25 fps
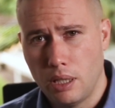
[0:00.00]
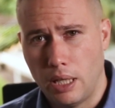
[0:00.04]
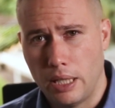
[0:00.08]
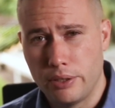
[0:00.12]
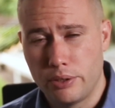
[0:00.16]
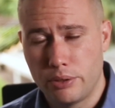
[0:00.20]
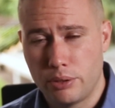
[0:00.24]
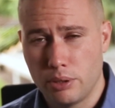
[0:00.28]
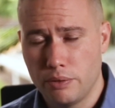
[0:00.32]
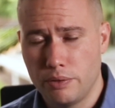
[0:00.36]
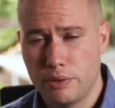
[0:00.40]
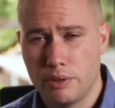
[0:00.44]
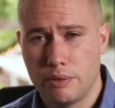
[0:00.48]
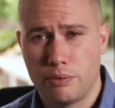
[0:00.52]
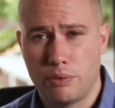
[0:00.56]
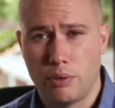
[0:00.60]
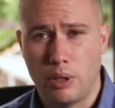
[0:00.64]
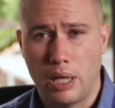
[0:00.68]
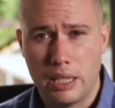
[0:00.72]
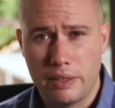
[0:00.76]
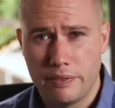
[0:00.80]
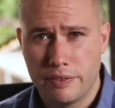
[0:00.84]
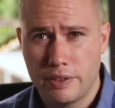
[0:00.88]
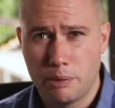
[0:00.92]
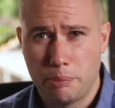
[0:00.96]
I serve in a
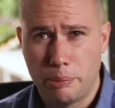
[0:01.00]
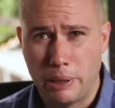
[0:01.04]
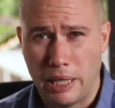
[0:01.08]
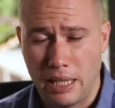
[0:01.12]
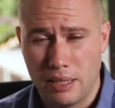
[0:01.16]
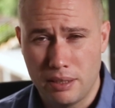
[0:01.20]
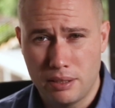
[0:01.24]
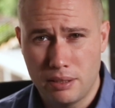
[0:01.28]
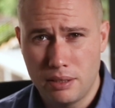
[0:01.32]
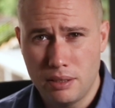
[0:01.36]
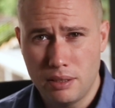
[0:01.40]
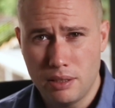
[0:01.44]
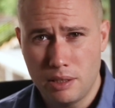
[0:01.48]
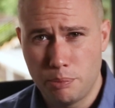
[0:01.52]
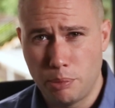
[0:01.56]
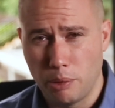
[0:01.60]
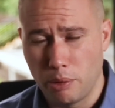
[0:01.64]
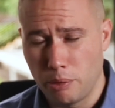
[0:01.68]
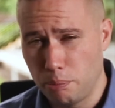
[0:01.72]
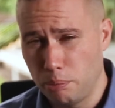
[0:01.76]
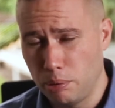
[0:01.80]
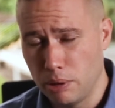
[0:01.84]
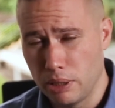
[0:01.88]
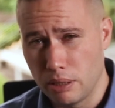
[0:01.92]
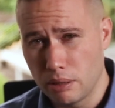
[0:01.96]
variety of capacities,
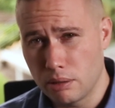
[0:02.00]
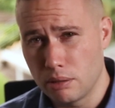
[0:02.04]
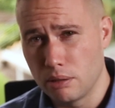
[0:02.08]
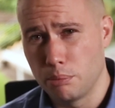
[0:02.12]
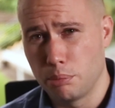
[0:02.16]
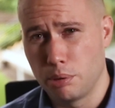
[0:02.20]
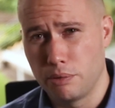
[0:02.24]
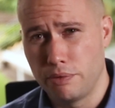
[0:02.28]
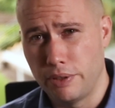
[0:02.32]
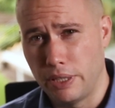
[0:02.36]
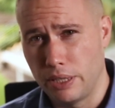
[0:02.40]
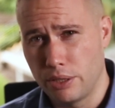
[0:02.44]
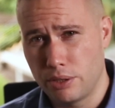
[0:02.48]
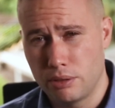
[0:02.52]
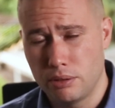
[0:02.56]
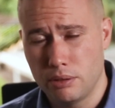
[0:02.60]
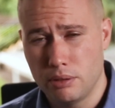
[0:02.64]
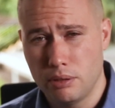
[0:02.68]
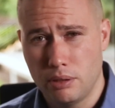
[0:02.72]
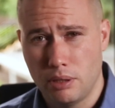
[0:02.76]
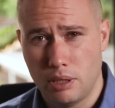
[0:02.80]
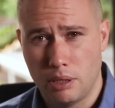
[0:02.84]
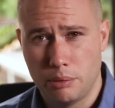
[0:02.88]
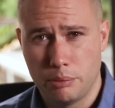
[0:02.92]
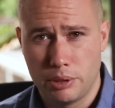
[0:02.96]
both political and
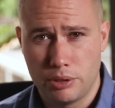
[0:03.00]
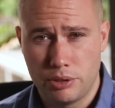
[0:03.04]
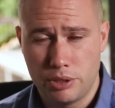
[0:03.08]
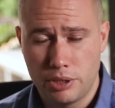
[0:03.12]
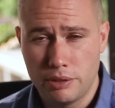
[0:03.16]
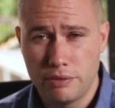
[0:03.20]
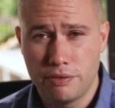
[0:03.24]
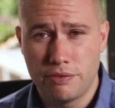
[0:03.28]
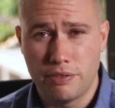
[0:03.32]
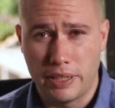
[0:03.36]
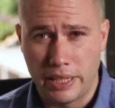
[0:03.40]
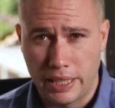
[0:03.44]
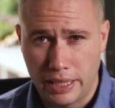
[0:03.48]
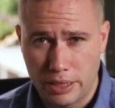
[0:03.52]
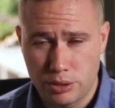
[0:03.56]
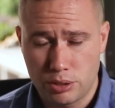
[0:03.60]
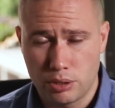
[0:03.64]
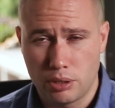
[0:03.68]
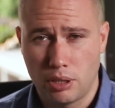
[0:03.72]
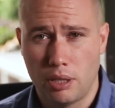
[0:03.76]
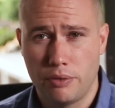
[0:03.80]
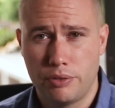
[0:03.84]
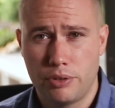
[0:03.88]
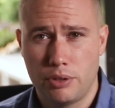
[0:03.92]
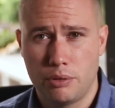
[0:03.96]
professional. I'm a chief
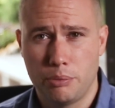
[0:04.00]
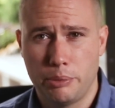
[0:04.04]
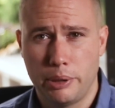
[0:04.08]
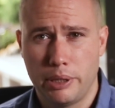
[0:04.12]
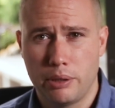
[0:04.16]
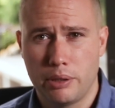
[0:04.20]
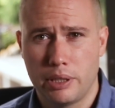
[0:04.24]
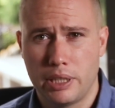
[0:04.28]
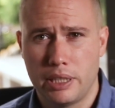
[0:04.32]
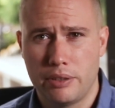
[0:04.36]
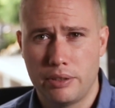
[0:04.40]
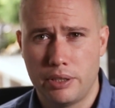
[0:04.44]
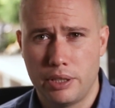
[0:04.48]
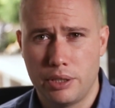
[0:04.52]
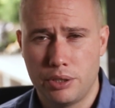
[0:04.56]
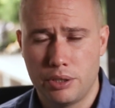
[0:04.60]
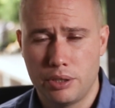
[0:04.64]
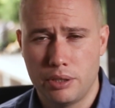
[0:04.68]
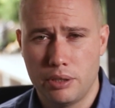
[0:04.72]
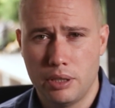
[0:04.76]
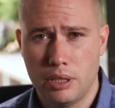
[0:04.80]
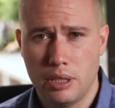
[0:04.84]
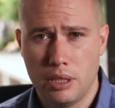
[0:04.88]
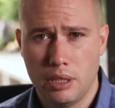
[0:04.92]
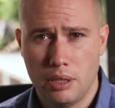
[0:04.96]
financial officer at my
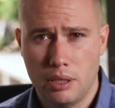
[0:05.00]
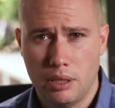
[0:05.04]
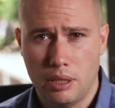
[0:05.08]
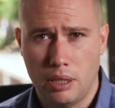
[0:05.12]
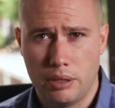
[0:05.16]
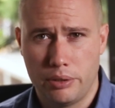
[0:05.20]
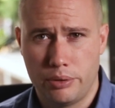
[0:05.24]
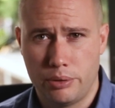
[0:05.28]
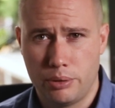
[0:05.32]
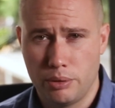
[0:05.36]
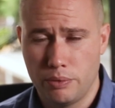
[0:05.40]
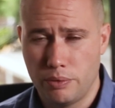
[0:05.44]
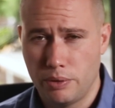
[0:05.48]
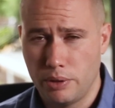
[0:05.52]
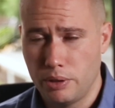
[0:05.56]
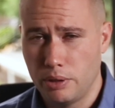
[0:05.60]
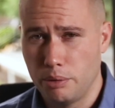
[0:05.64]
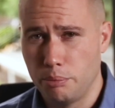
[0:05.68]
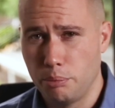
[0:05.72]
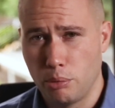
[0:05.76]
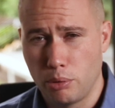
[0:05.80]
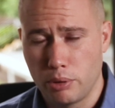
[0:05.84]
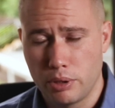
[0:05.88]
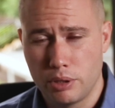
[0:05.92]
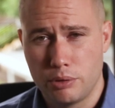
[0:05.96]
organization. I serve on
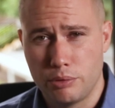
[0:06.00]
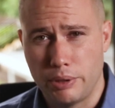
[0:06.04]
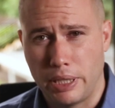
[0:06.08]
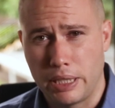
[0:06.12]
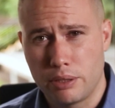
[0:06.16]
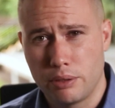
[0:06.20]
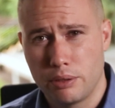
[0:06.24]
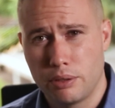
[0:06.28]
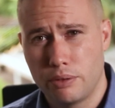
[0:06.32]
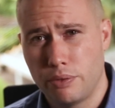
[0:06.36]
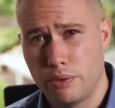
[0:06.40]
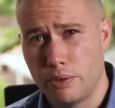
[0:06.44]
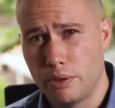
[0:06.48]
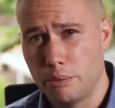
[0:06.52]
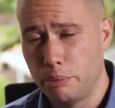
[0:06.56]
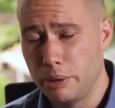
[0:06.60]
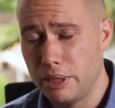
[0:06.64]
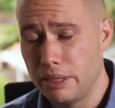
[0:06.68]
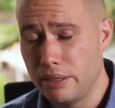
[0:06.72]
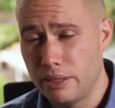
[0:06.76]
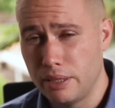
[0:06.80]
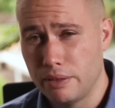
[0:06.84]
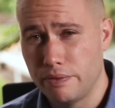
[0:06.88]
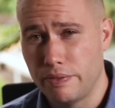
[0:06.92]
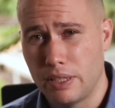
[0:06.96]
the board of directors for the
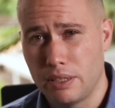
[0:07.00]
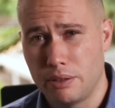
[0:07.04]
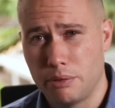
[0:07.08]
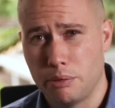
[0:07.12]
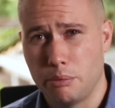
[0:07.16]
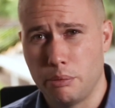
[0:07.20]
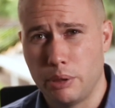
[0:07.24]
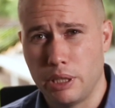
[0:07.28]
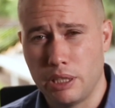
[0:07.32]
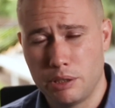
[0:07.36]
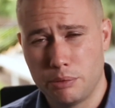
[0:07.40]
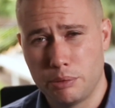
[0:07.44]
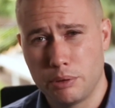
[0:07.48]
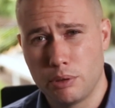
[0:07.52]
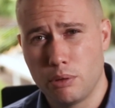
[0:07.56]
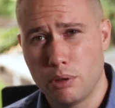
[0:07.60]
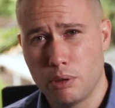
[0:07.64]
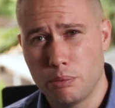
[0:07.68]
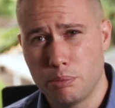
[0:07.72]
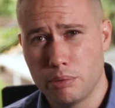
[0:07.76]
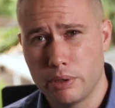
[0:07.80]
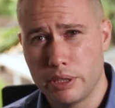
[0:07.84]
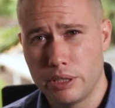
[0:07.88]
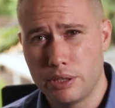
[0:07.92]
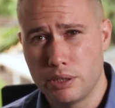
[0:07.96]
BC Investment Management
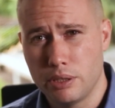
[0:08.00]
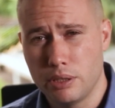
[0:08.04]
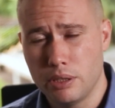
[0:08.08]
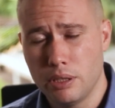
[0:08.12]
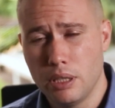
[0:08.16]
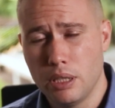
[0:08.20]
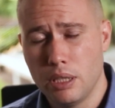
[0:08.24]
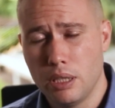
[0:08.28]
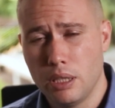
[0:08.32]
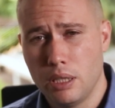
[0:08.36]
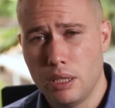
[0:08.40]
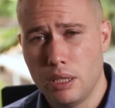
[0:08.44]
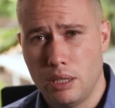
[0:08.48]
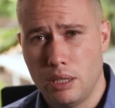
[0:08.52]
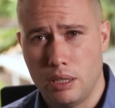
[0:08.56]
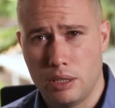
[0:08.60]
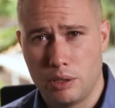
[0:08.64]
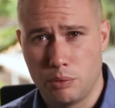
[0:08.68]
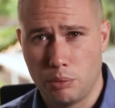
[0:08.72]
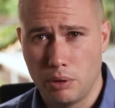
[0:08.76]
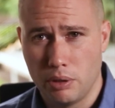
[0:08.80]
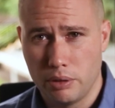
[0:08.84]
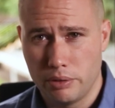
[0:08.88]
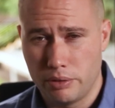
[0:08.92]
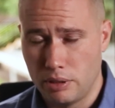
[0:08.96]
Corporation,
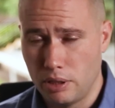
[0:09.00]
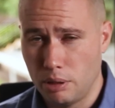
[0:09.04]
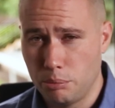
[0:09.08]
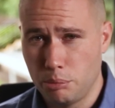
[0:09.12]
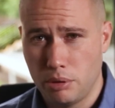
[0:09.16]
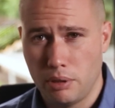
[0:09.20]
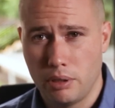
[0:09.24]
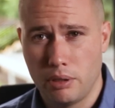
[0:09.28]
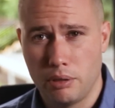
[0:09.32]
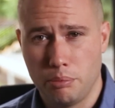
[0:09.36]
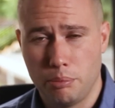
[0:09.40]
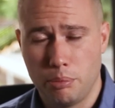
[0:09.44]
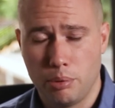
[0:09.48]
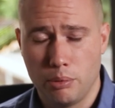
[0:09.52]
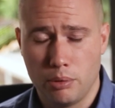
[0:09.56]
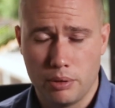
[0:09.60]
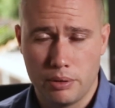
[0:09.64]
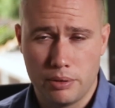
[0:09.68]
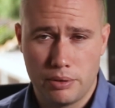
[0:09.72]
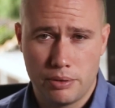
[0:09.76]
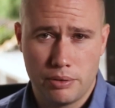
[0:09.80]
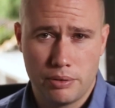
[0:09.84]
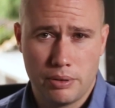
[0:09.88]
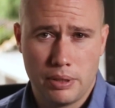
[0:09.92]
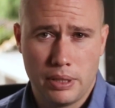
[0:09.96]
as well as a number of other
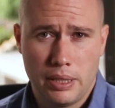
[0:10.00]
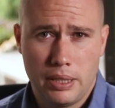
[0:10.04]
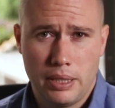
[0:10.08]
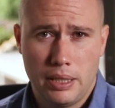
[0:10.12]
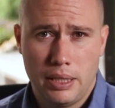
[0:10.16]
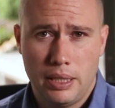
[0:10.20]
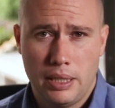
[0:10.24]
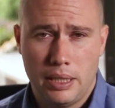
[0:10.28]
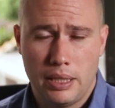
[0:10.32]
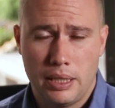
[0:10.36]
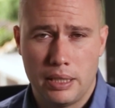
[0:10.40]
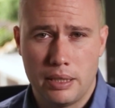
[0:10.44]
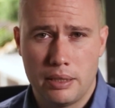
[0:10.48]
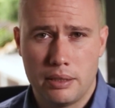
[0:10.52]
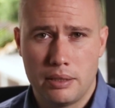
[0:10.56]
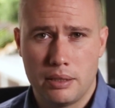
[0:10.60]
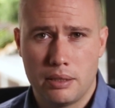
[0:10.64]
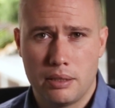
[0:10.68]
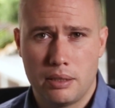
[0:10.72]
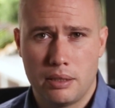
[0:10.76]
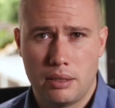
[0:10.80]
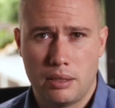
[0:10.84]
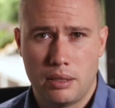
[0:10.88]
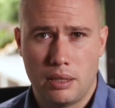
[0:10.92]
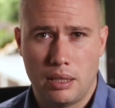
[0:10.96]
boards. And
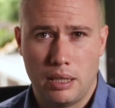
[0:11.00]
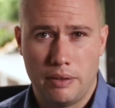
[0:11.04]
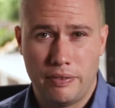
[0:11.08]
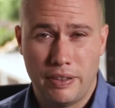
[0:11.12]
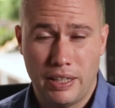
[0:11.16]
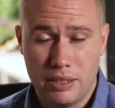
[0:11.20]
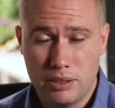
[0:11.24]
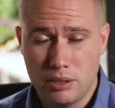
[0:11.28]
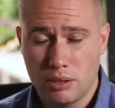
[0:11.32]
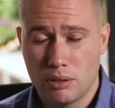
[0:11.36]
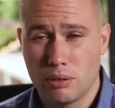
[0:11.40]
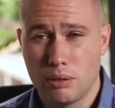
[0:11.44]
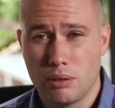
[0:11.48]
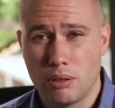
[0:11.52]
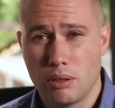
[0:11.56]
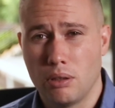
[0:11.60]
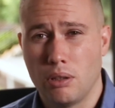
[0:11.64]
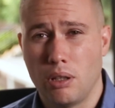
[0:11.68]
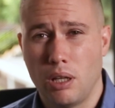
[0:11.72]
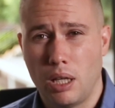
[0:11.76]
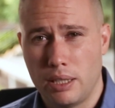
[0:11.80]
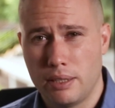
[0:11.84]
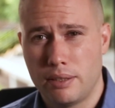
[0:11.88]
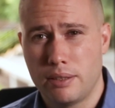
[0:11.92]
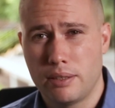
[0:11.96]
I've had to learn a
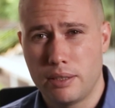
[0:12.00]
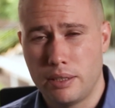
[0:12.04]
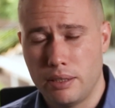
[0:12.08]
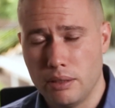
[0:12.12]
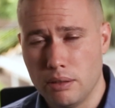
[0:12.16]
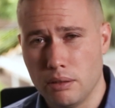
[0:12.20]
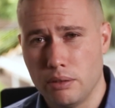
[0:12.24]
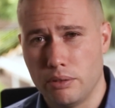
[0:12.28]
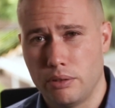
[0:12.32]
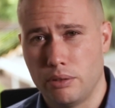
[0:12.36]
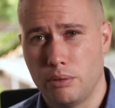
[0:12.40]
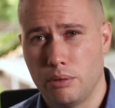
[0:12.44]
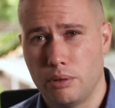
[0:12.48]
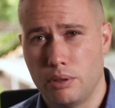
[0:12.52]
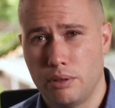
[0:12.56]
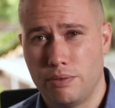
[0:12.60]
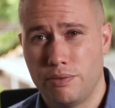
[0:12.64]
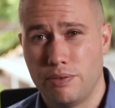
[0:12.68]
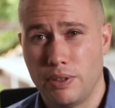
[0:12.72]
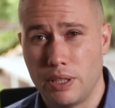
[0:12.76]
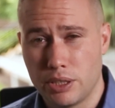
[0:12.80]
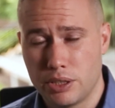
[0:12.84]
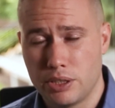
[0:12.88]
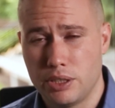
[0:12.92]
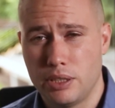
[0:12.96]
lot of skills in order to
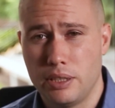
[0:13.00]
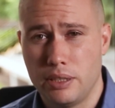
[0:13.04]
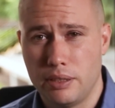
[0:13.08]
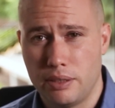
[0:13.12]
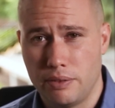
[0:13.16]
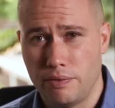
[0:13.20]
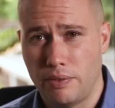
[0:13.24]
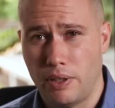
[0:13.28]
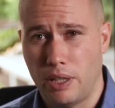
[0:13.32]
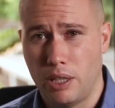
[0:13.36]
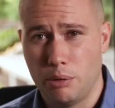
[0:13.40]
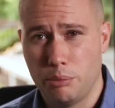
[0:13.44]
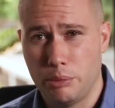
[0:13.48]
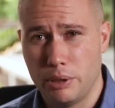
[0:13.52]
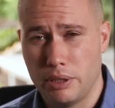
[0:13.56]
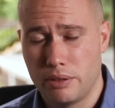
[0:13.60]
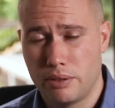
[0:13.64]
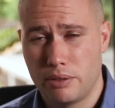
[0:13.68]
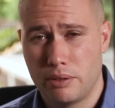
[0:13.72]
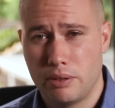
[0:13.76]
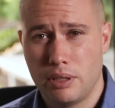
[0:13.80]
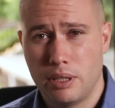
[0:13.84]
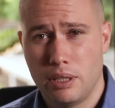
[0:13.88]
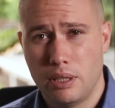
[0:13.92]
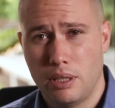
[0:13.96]
function in these
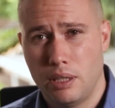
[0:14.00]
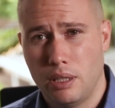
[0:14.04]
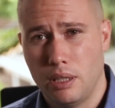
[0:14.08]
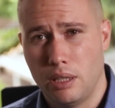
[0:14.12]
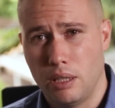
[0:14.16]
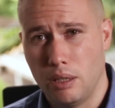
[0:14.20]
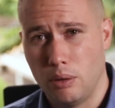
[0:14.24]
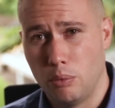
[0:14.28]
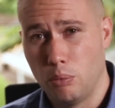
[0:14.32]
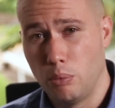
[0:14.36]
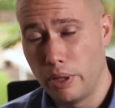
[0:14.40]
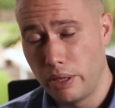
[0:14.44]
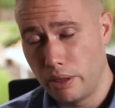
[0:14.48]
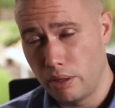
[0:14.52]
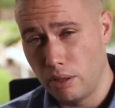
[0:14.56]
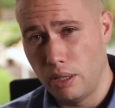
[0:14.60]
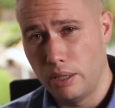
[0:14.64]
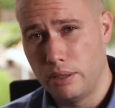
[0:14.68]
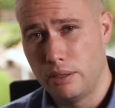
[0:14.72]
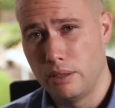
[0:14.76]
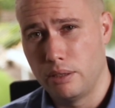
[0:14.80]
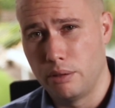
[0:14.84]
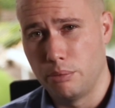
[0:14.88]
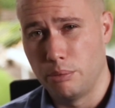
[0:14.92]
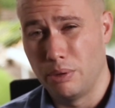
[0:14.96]
environments with
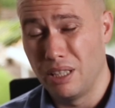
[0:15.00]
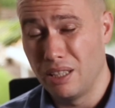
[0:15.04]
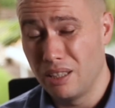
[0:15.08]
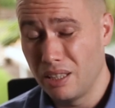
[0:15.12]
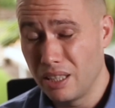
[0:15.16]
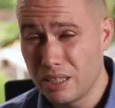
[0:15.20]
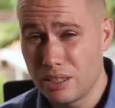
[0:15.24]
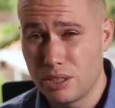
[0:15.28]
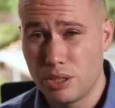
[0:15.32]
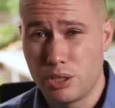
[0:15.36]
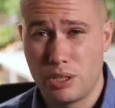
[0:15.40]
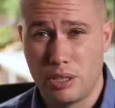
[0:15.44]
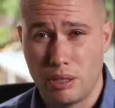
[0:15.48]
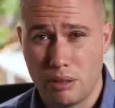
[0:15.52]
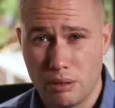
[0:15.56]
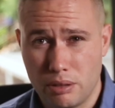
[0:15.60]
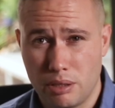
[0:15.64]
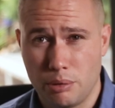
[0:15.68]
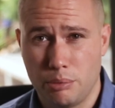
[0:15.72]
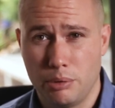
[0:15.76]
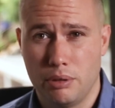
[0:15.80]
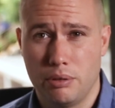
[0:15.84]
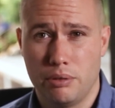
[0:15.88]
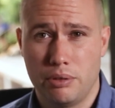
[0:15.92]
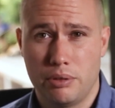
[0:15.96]
autism, and I'd like to share
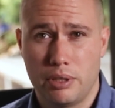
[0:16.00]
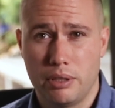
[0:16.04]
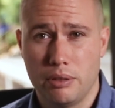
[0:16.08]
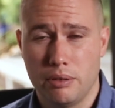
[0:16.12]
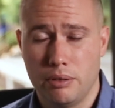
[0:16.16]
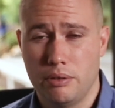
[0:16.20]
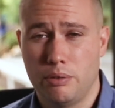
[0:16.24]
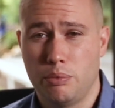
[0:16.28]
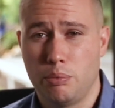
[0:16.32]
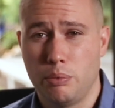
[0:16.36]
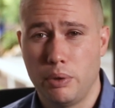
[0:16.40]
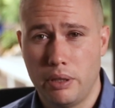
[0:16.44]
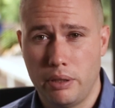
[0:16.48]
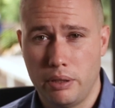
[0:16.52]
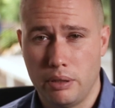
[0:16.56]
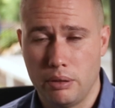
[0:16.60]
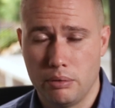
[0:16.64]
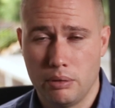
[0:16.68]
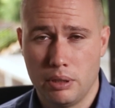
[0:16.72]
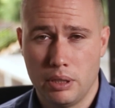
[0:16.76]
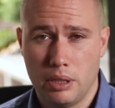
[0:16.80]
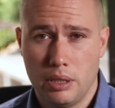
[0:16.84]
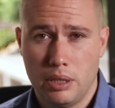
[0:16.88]
some of those skills with you.